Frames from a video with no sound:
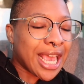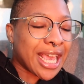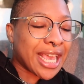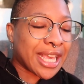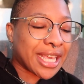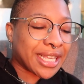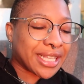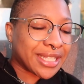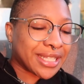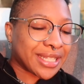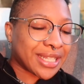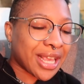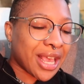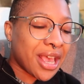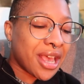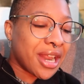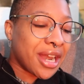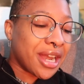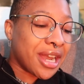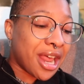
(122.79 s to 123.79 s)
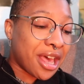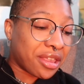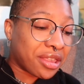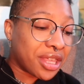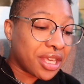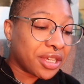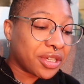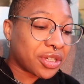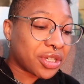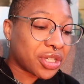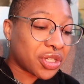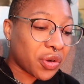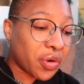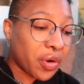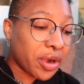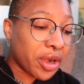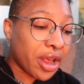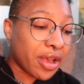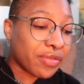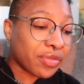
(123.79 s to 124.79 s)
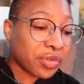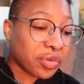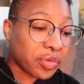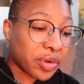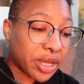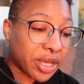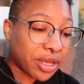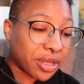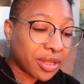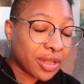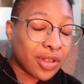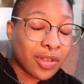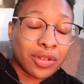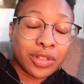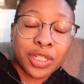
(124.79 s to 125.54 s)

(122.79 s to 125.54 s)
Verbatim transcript: is nothing short of real.